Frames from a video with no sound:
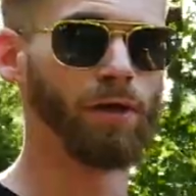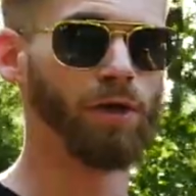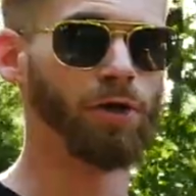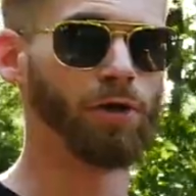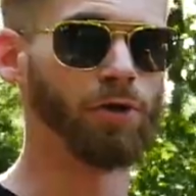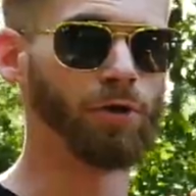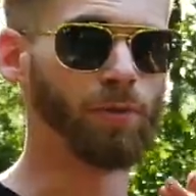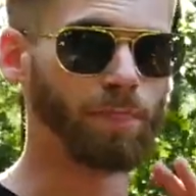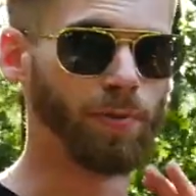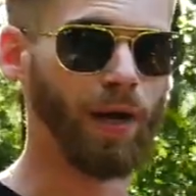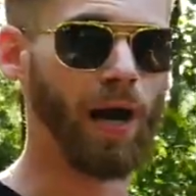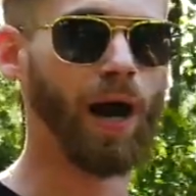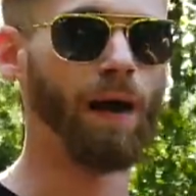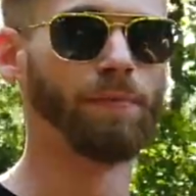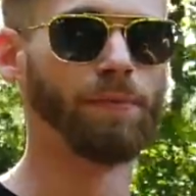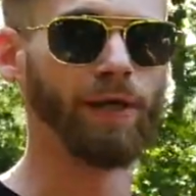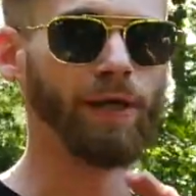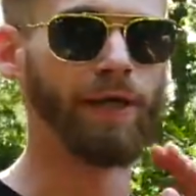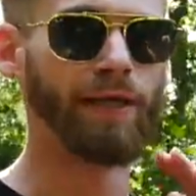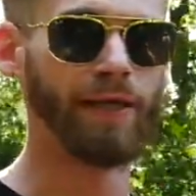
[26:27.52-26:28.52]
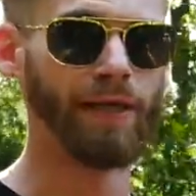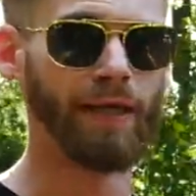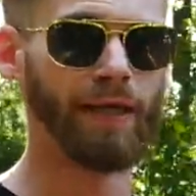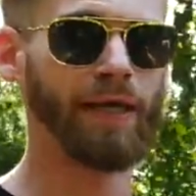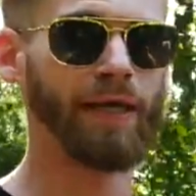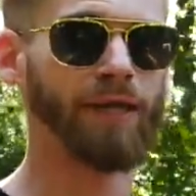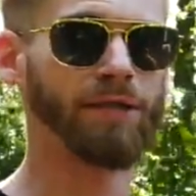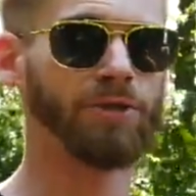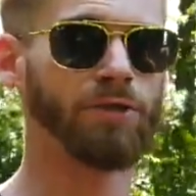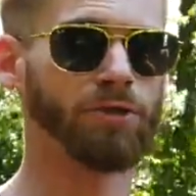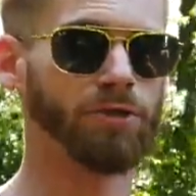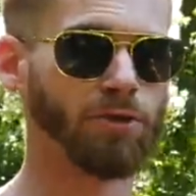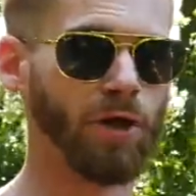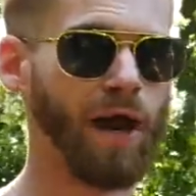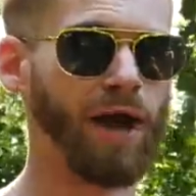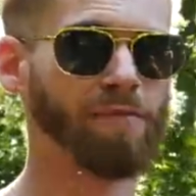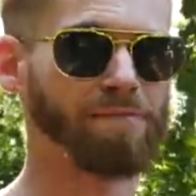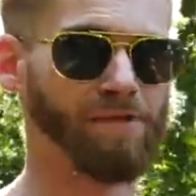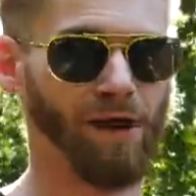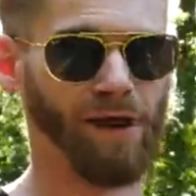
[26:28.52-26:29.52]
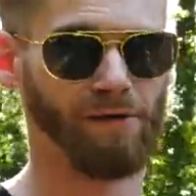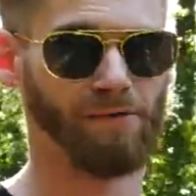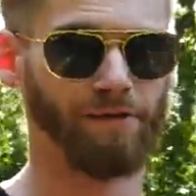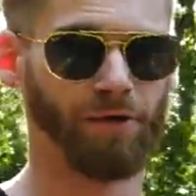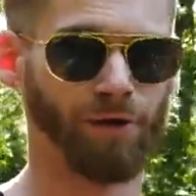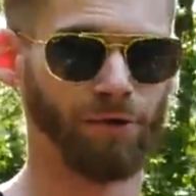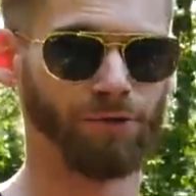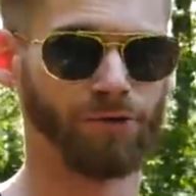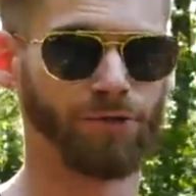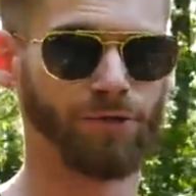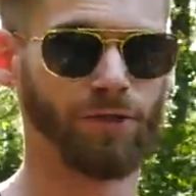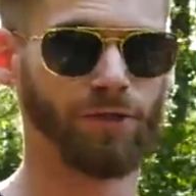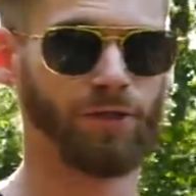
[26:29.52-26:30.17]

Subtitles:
you probably need to dry fire first.